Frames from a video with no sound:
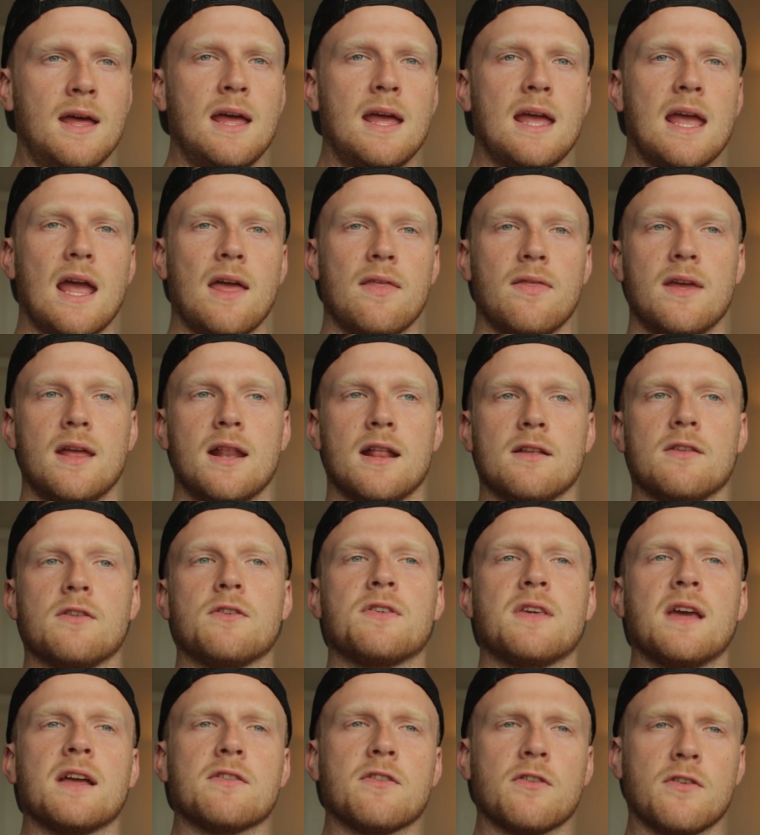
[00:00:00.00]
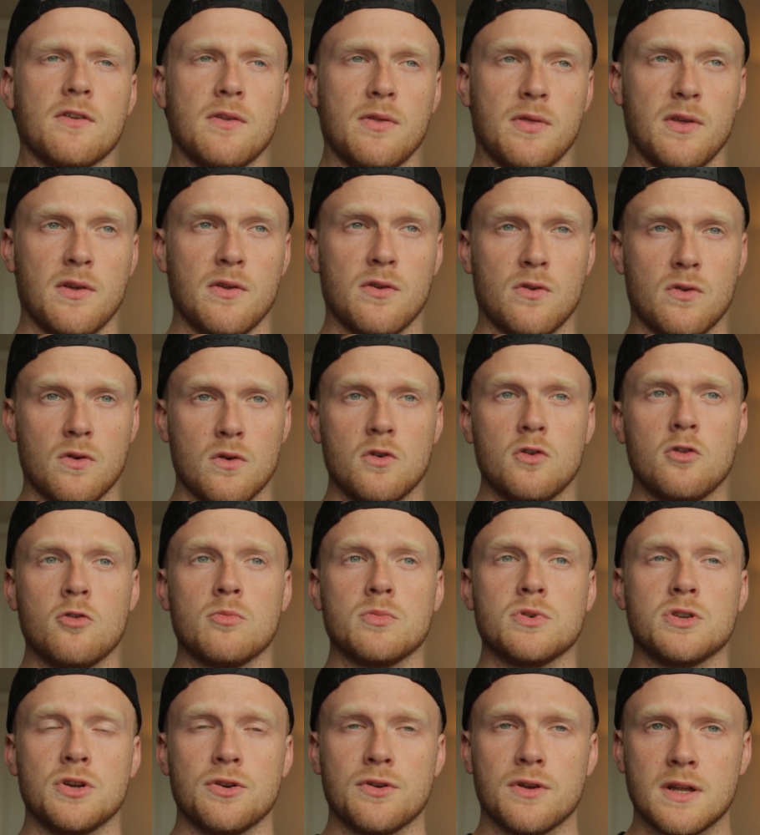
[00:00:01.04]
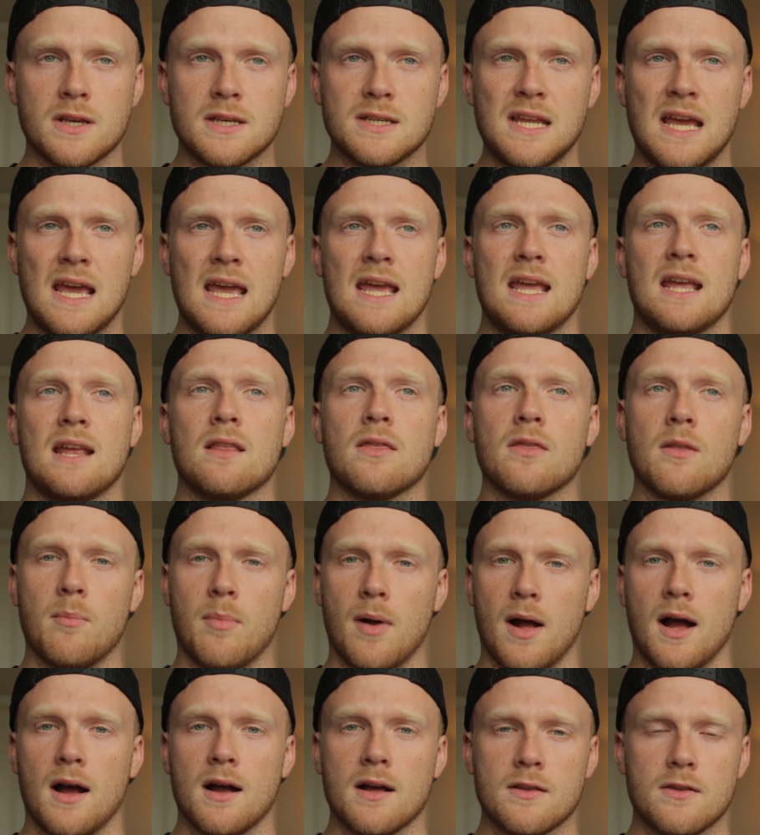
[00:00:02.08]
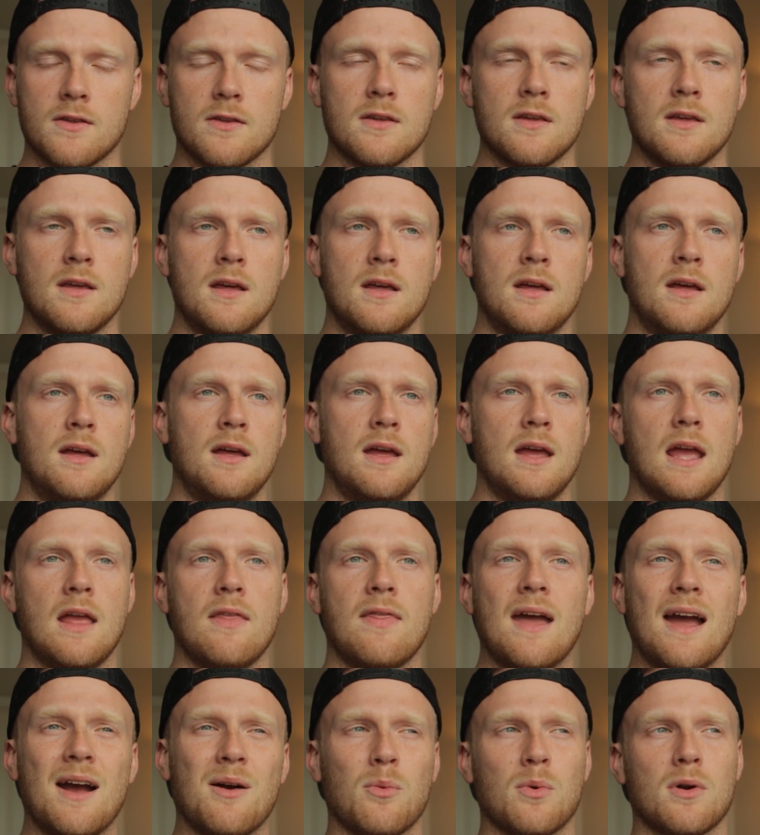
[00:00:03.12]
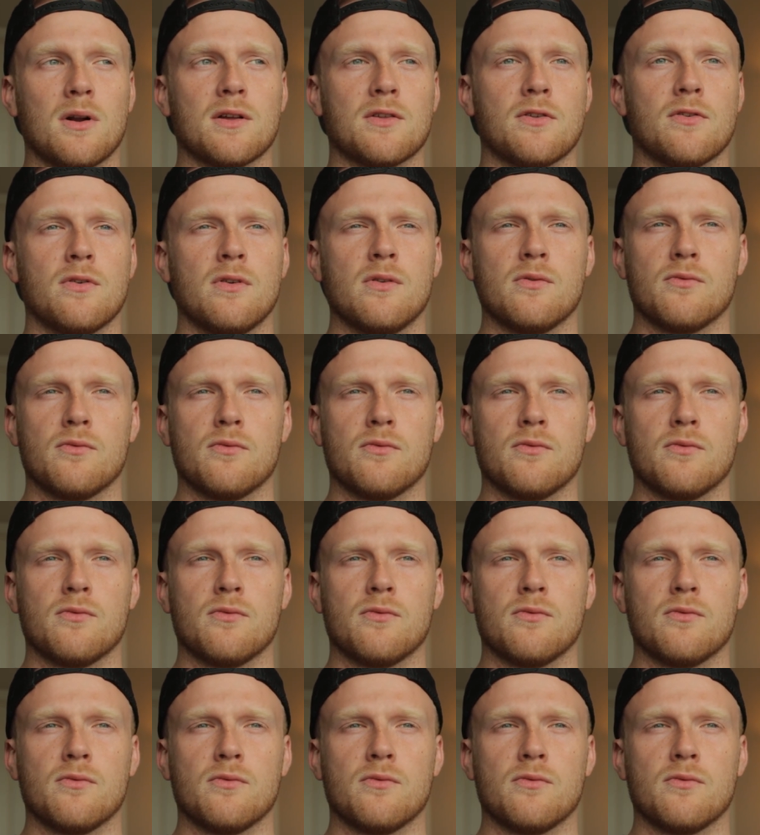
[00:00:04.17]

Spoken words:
and then it sets the zoom to contain the box. And that works